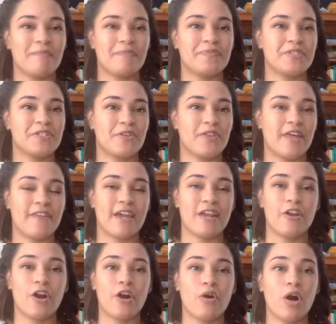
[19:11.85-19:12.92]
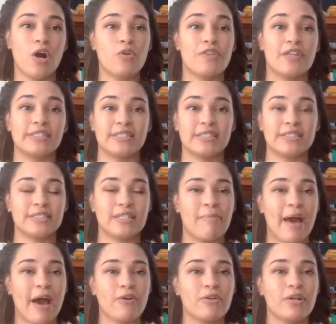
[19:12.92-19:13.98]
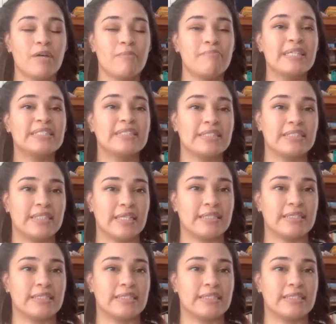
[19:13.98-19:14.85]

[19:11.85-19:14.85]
so that they know, oh, this is about businesses.